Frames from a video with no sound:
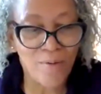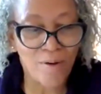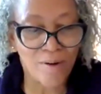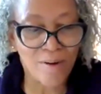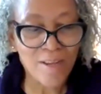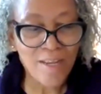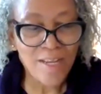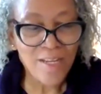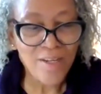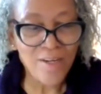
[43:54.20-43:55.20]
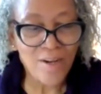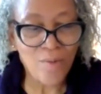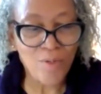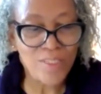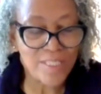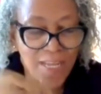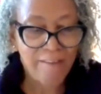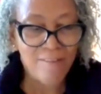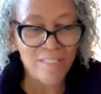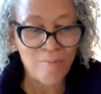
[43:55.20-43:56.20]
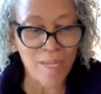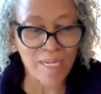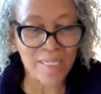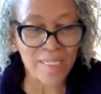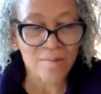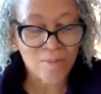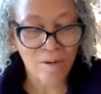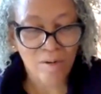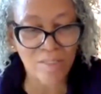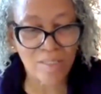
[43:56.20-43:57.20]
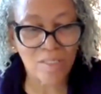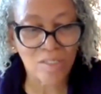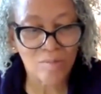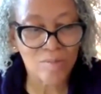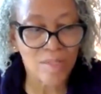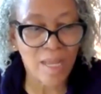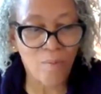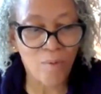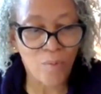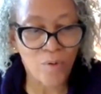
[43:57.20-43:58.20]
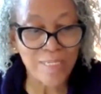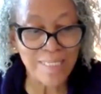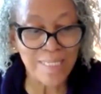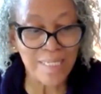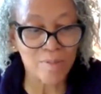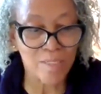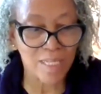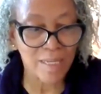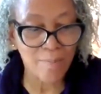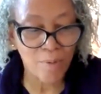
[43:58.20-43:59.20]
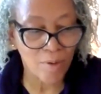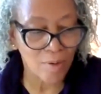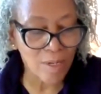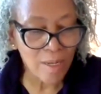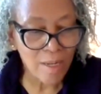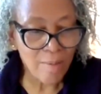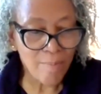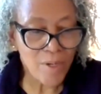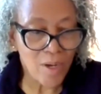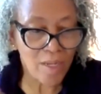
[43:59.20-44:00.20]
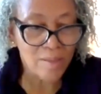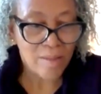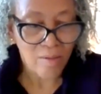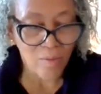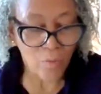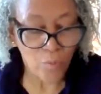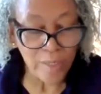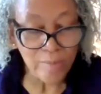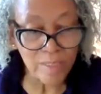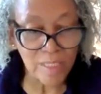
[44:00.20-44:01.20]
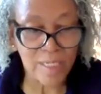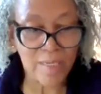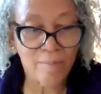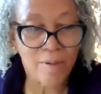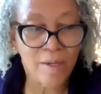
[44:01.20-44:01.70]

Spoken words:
or, we just have these mechanisms in our system that when we're in deep sleep or beyond REM sleep,